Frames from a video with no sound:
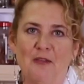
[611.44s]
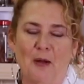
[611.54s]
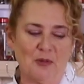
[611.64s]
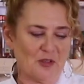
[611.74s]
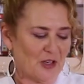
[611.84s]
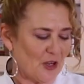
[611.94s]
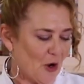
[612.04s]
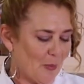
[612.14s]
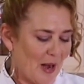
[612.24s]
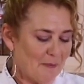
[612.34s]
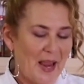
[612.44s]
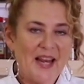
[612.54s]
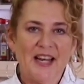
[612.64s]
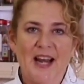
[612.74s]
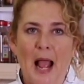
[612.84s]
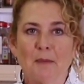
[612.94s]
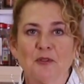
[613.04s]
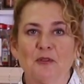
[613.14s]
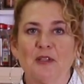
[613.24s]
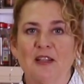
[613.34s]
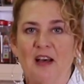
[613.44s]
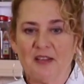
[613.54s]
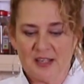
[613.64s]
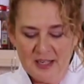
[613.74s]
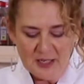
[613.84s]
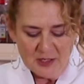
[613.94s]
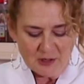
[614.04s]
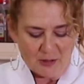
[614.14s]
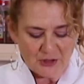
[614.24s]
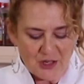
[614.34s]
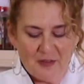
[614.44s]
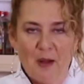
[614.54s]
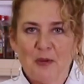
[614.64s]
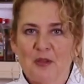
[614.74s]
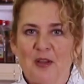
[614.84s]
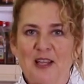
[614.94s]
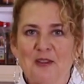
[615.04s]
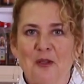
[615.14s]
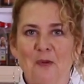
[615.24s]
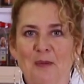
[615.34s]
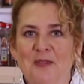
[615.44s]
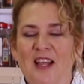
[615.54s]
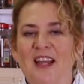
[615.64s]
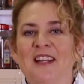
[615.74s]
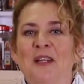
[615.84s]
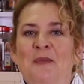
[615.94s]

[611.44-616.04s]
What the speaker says: that was going to go, but I made it and I absolutely love it, so I'll share that with you guys on the website.